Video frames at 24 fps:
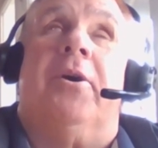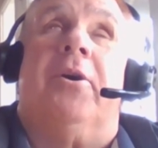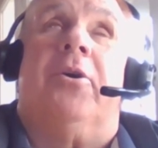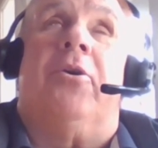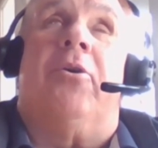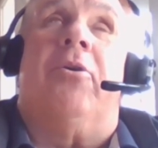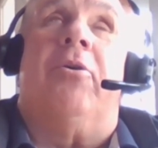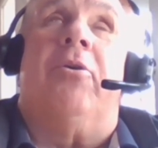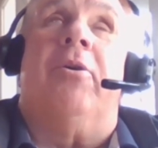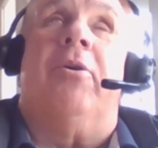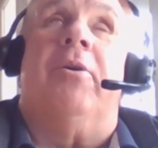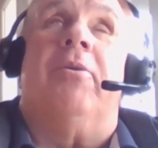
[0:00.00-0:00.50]

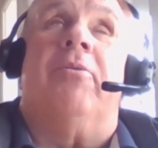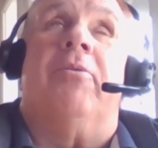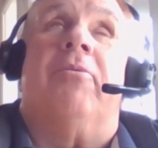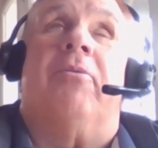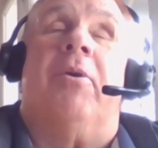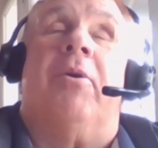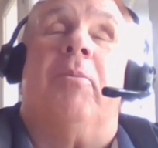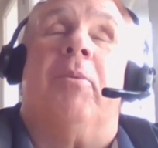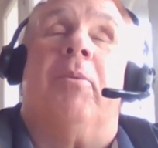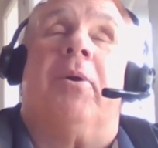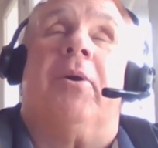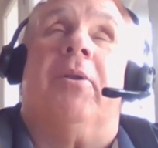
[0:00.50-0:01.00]
current
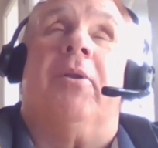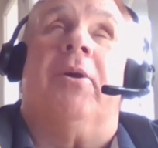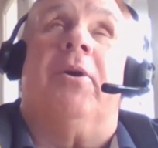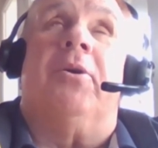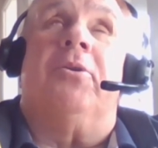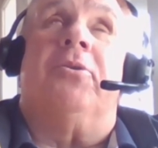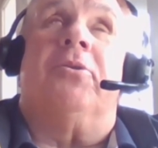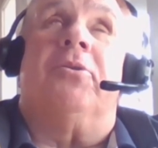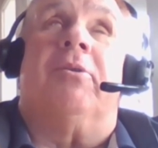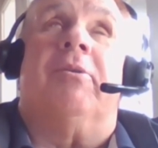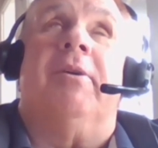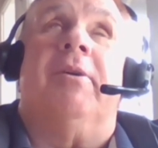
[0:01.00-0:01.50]

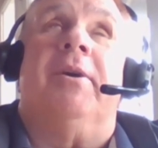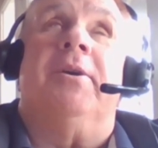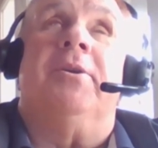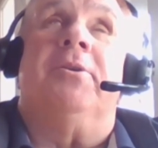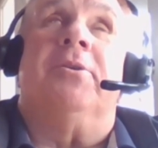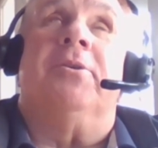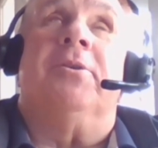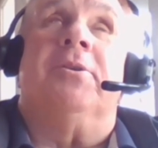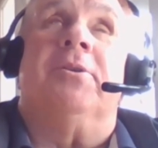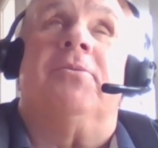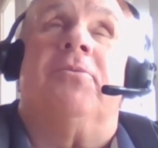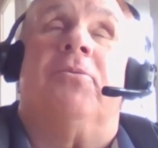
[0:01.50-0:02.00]
pharmacological
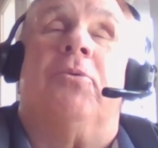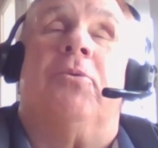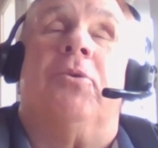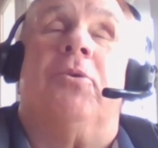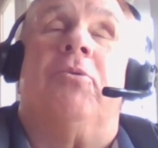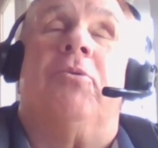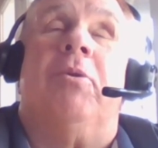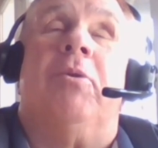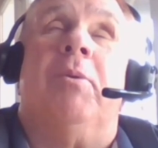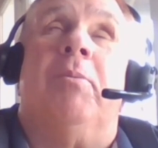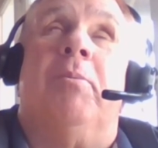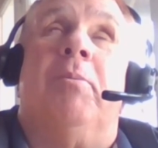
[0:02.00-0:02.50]
agents for
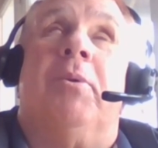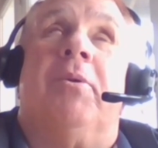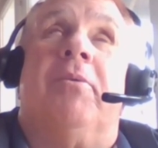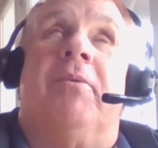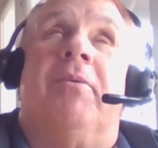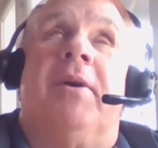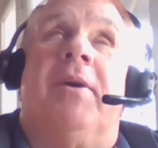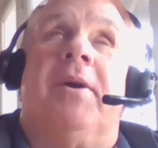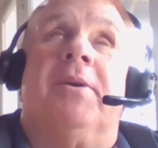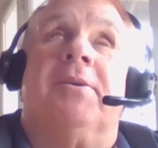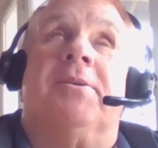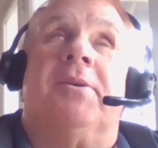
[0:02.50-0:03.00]
treatment of
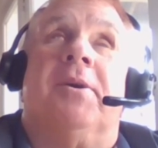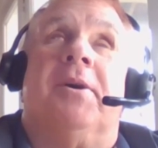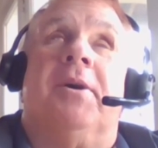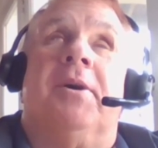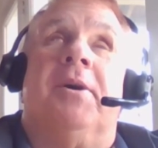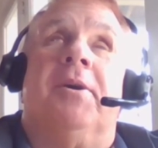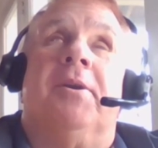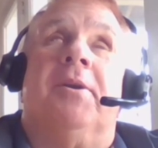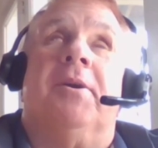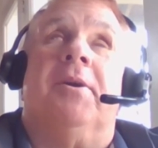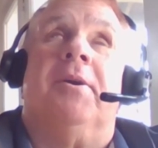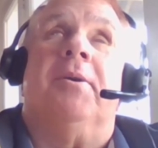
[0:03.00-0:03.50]

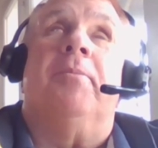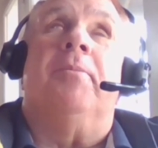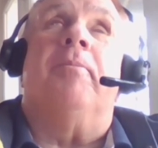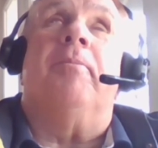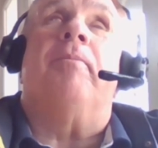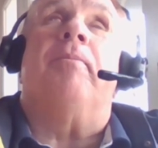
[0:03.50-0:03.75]
anxiety.